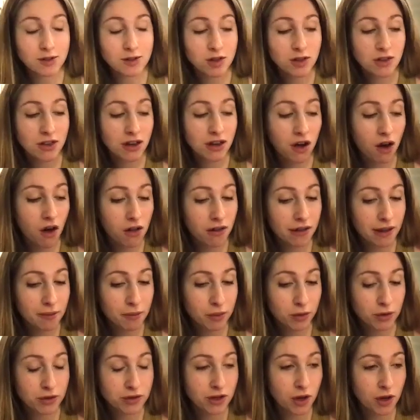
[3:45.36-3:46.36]
to think all
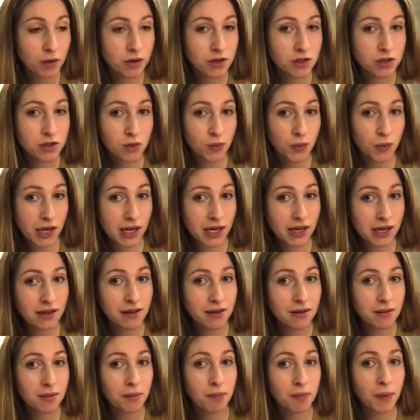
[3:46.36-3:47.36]
Lambrusco was sweet,
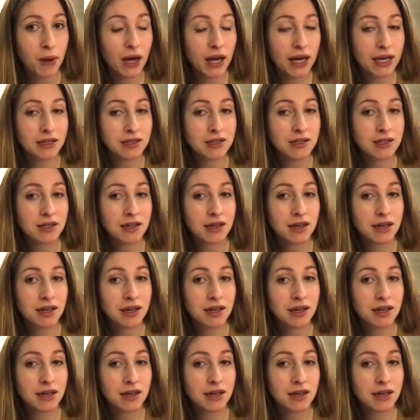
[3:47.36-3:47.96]
but